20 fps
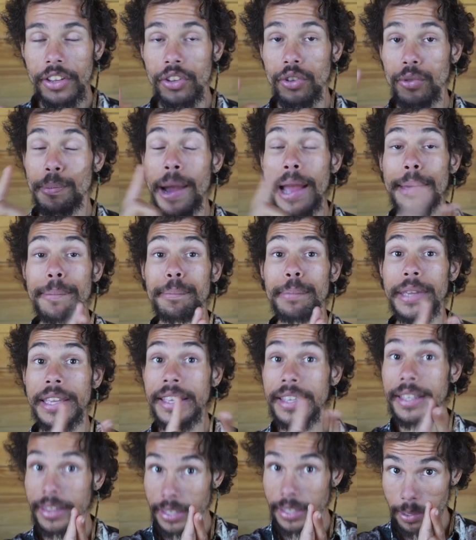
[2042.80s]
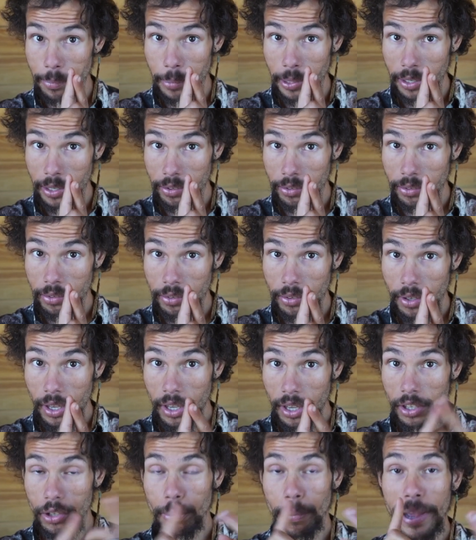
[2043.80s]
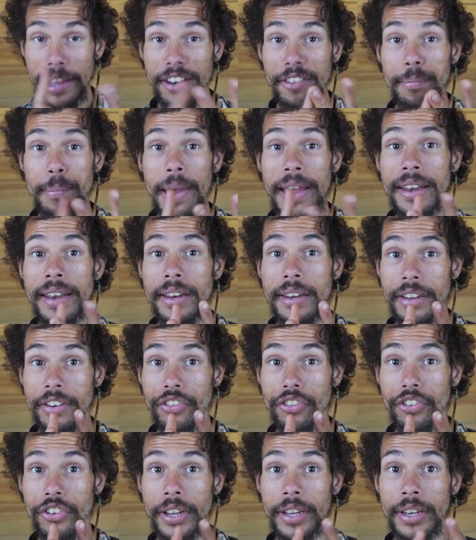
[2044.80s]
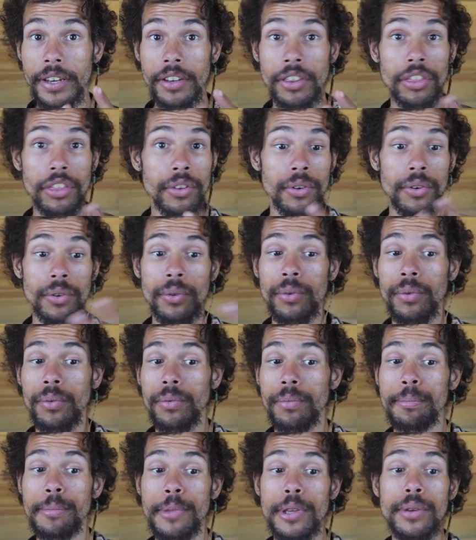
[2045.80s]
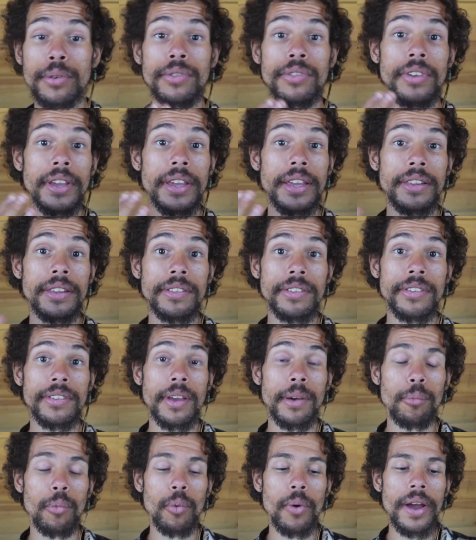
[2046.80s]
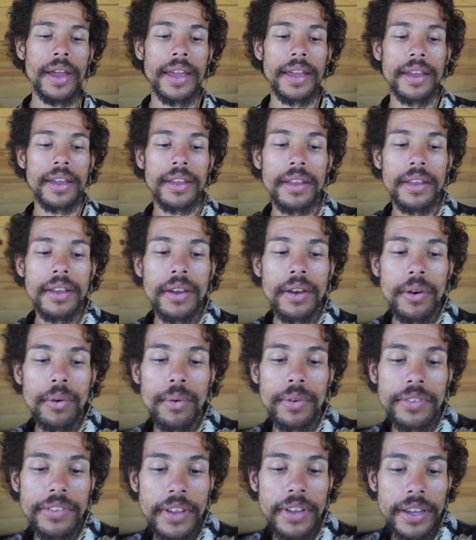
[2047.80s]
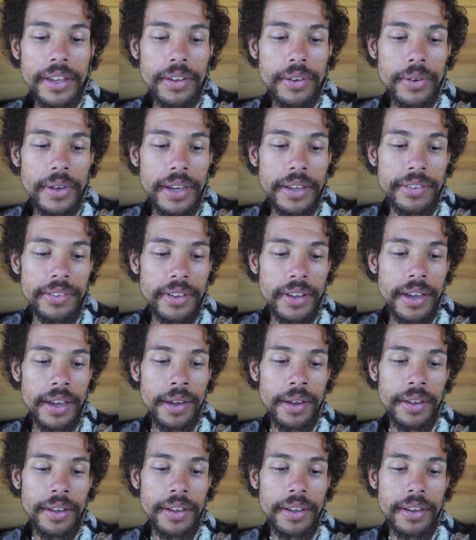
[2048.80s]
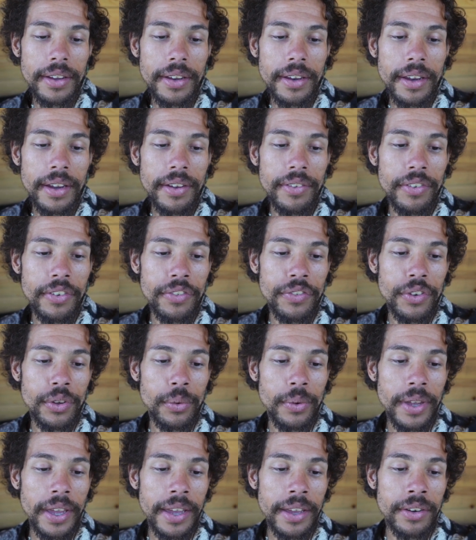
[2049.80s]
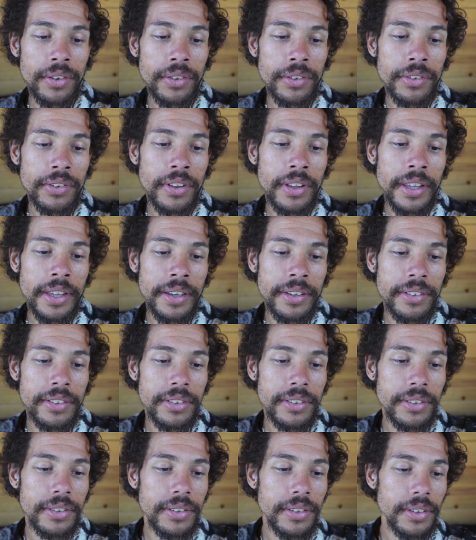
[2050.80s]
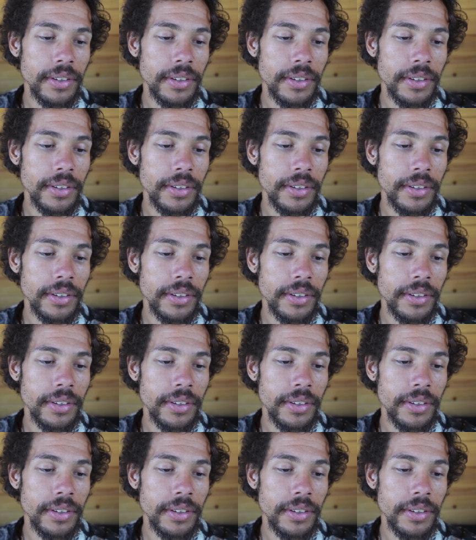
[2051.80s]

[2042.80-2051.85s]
you might be in the abyss. You might have been initiated through music in some way. One second, you guys. I have a few candles lit.